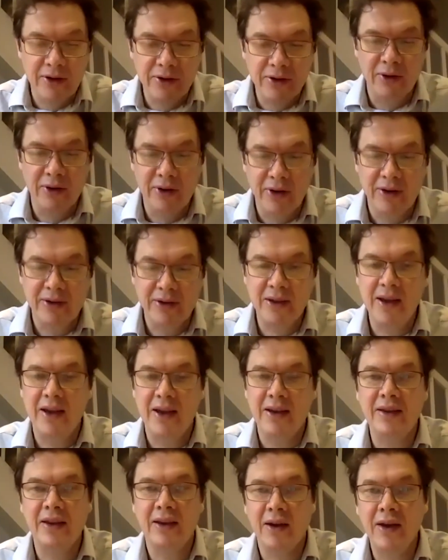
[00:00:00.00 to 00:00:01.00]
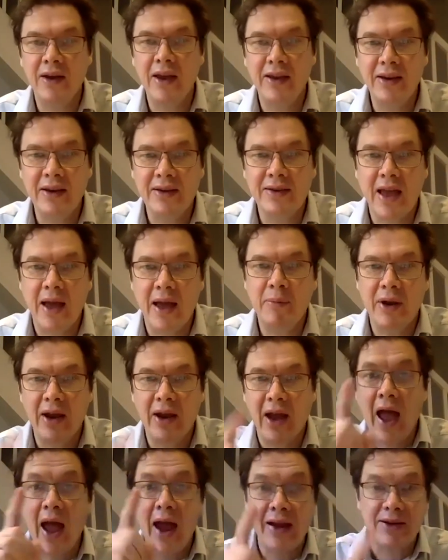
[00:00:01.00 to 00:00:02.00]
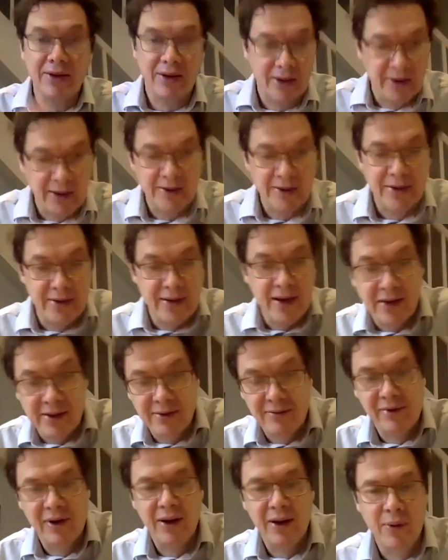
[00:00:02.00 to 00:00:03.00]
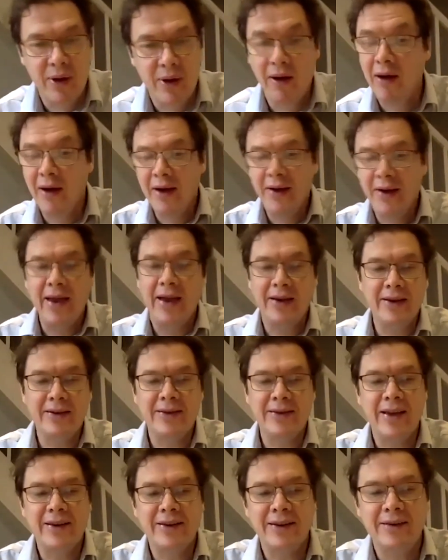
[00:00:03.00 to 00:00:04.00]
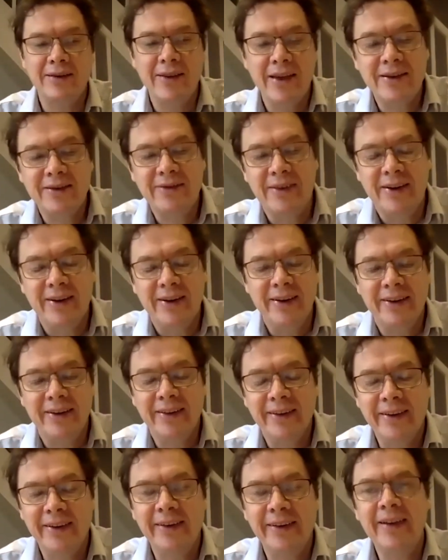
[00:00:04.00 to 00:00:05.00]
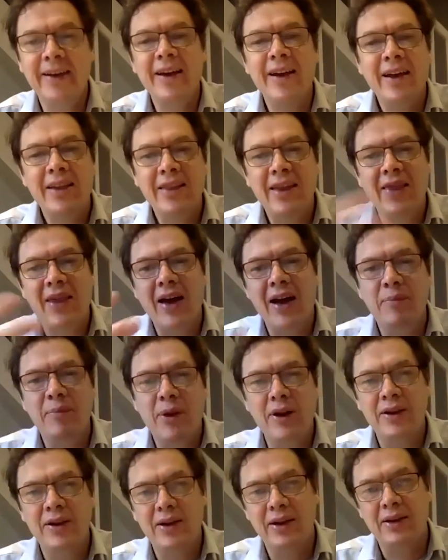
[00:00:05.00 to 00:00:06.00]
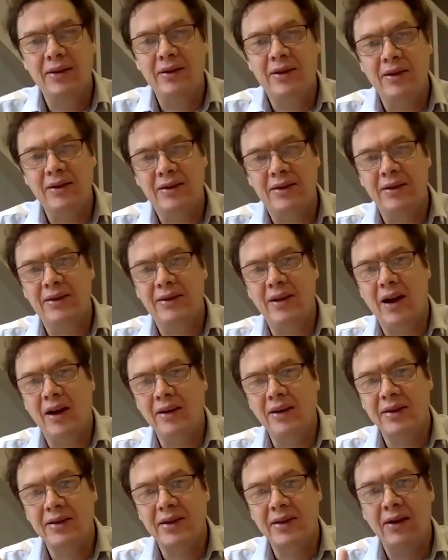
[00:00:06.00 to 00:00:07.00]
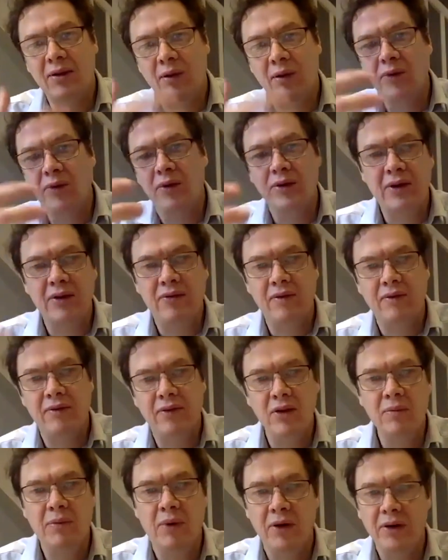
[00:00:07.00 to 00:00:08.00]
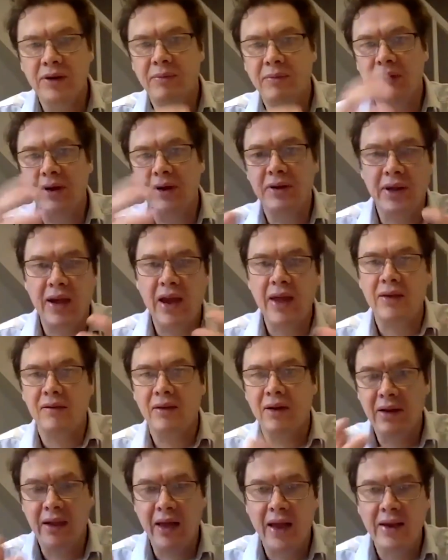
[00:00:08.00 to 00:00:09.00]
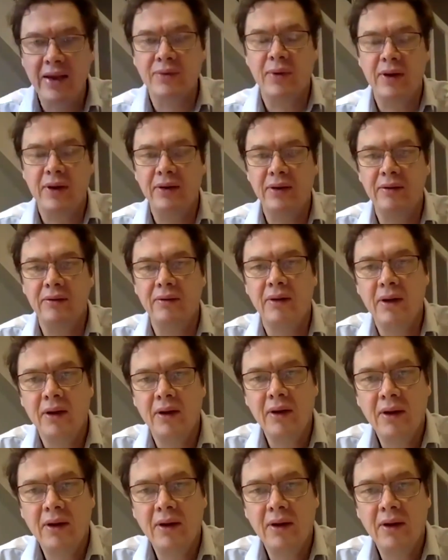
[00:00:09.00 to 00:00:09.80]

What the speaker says: that sort of does this, and they go, yeah, it does that, but it actually does this really well. Yeah, it does that too. That's fine. That ability to understand all those different viewpoints, put it together. That's when you